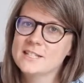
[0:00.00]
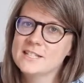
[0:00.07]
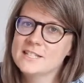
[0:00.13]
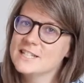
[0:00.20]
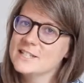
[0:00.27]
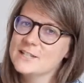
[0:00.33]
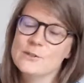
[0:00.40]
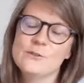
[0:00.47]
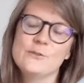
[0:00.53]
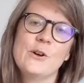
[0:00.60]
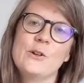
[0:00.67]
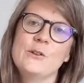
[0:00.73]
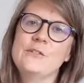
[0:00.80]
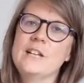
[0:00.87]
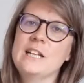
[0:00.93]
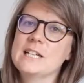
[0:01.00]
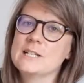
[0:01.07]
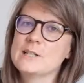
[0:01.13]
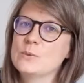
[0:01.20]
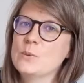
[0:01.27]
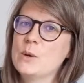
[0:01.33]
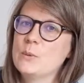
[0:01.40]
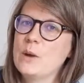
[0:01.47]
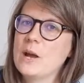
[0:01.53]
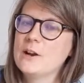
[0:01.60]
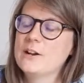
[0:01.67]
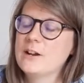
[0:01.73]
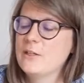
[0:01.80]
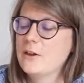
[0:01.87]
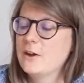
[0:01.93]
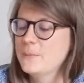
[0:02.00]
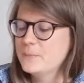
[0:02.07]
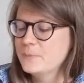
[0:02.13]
doesn't involve feelings in one way or another.